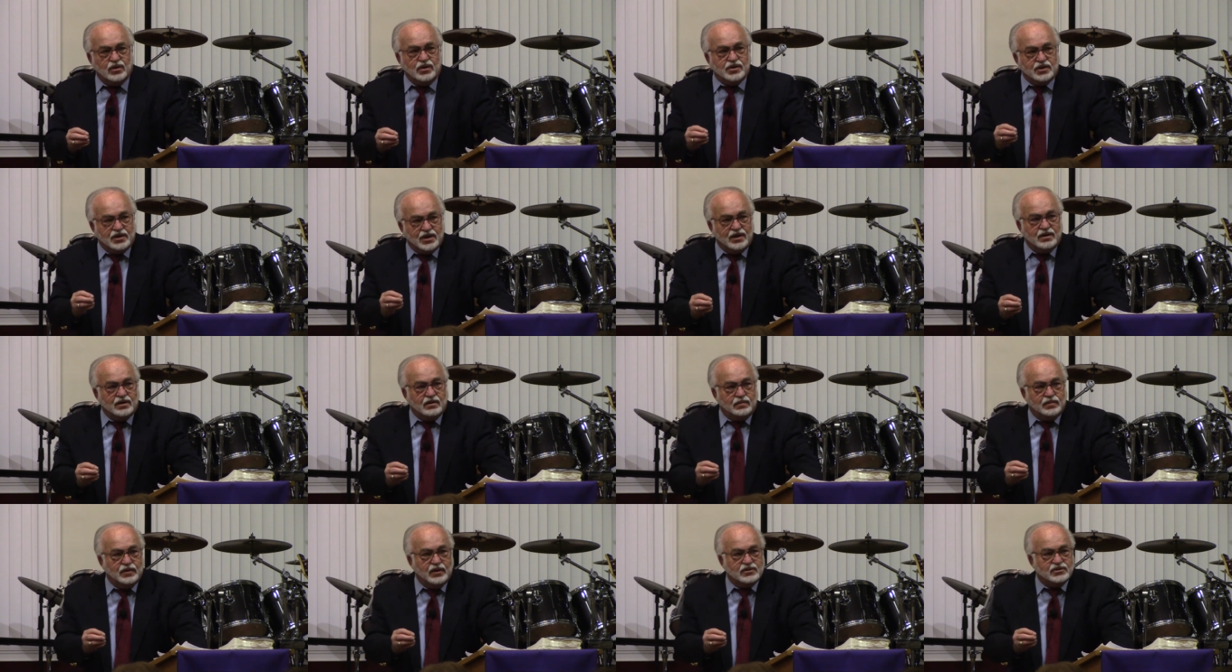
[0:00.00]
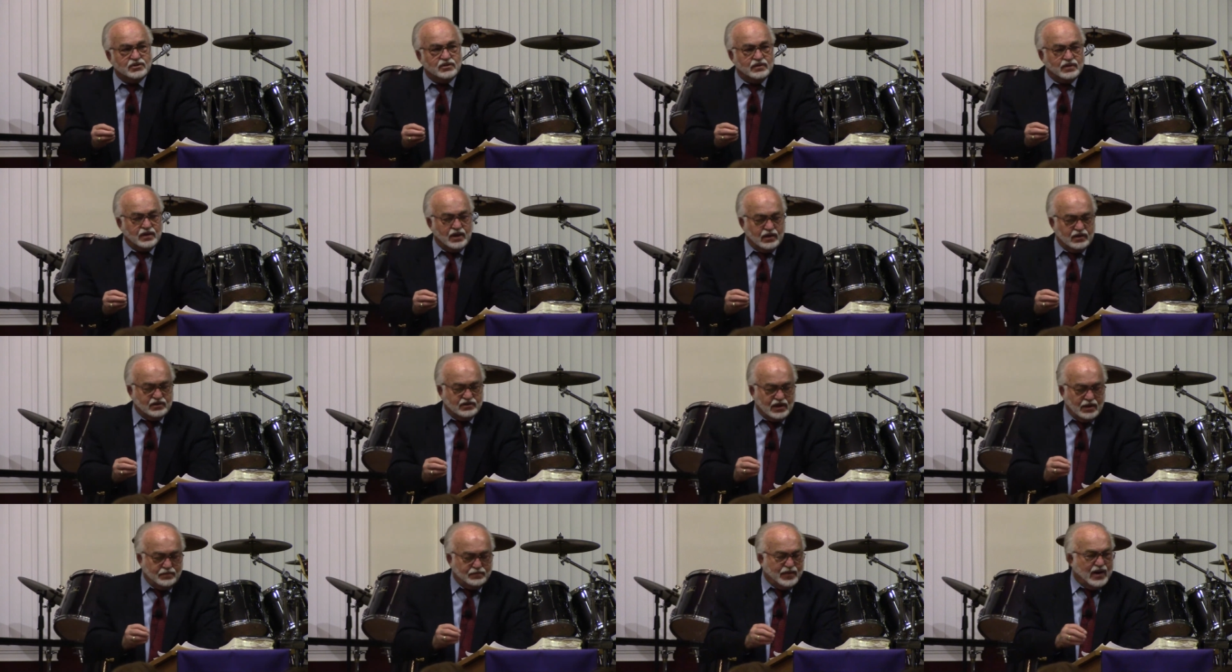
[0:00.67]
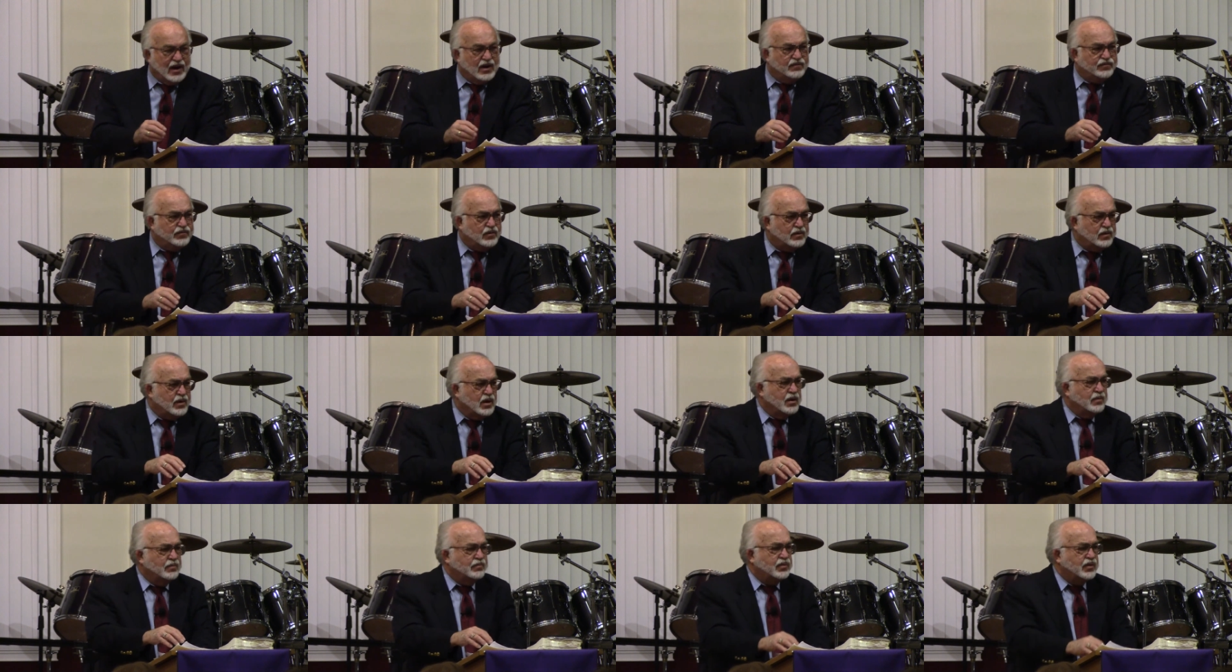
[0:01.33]
Are you getting a picture of that? Is that
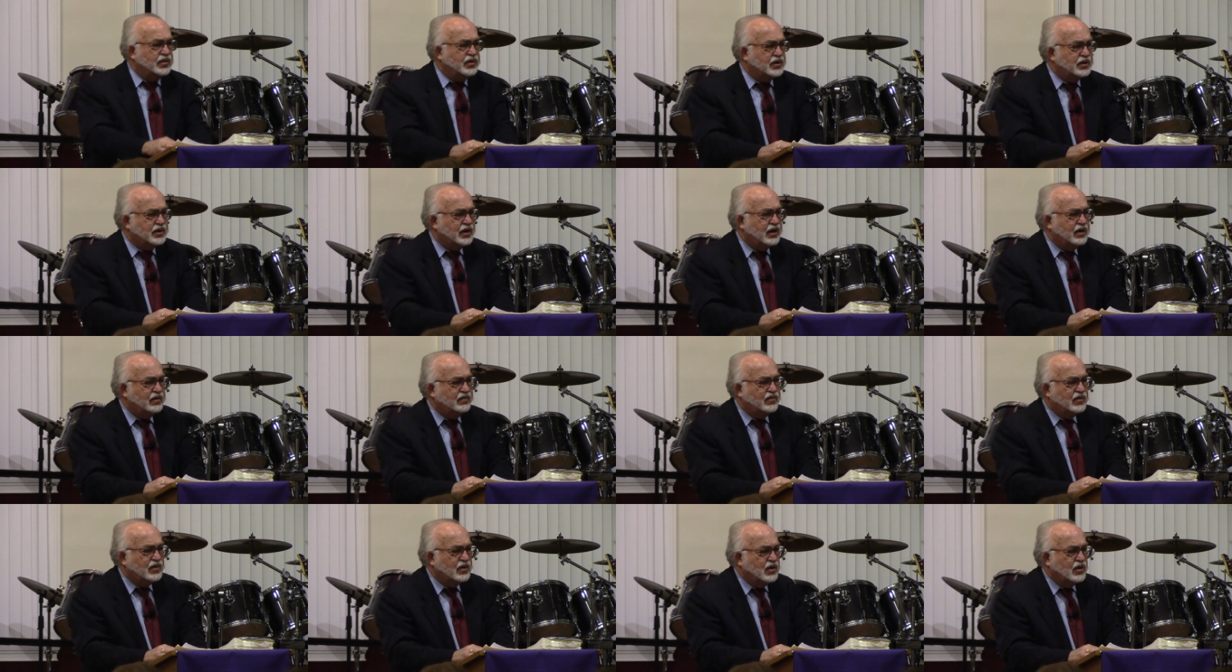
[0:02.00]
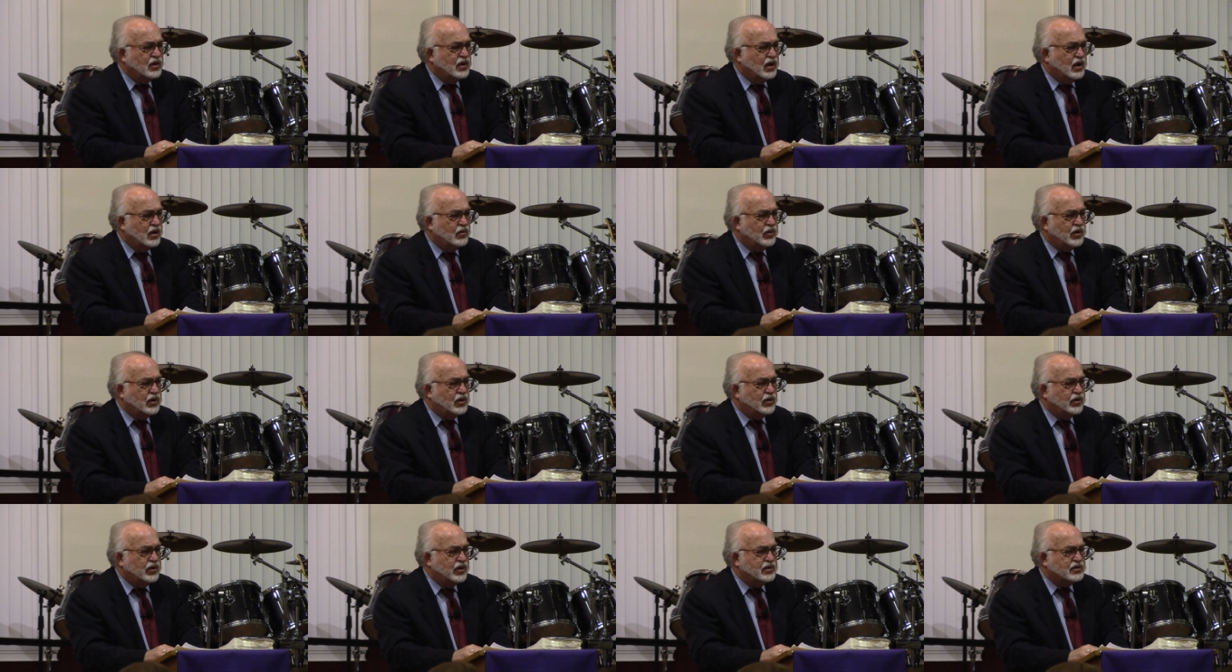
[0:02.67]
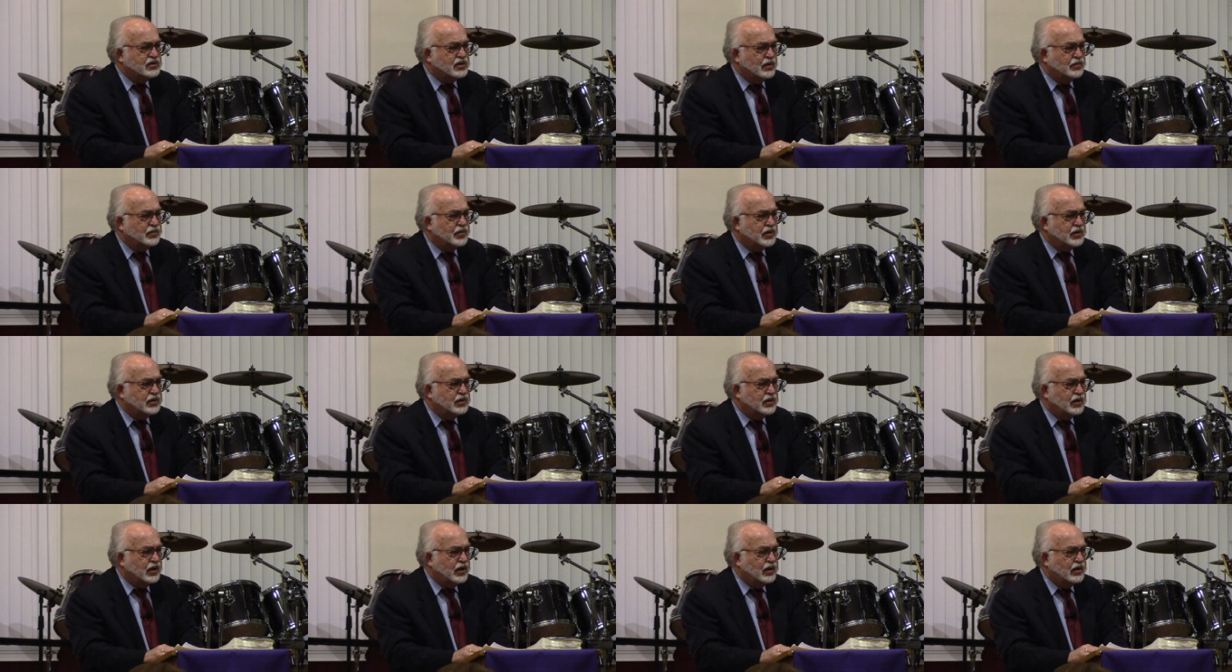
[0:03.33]
powerful, Brother Dave? Are we learning something
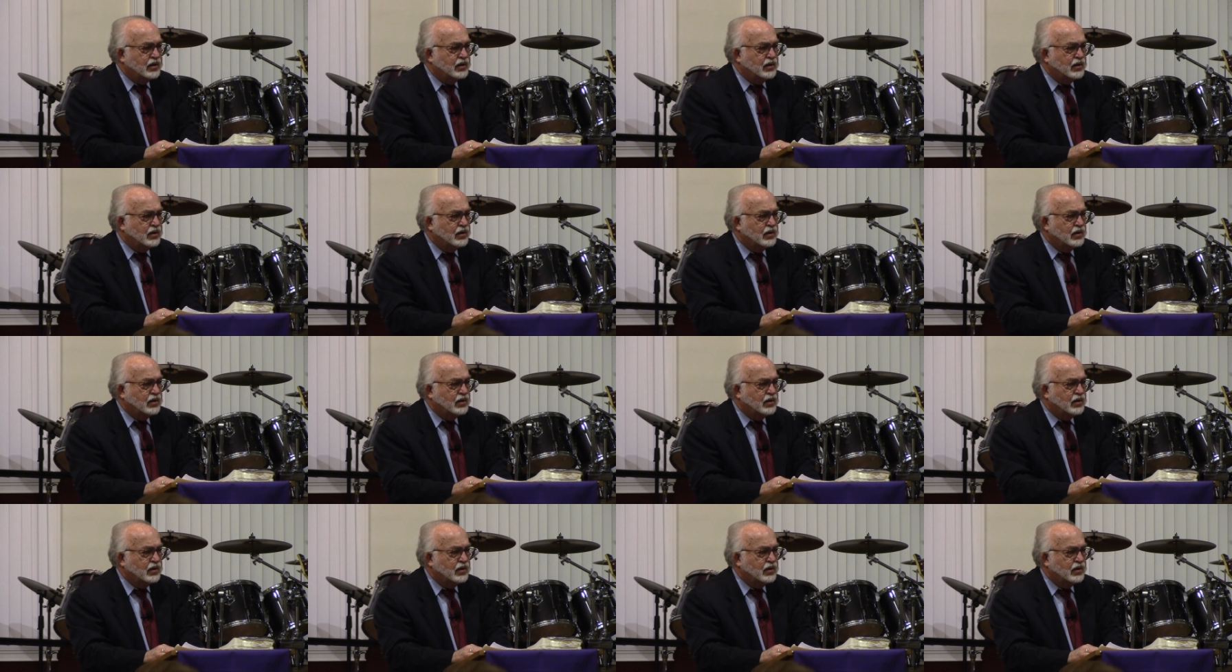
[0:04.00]
today?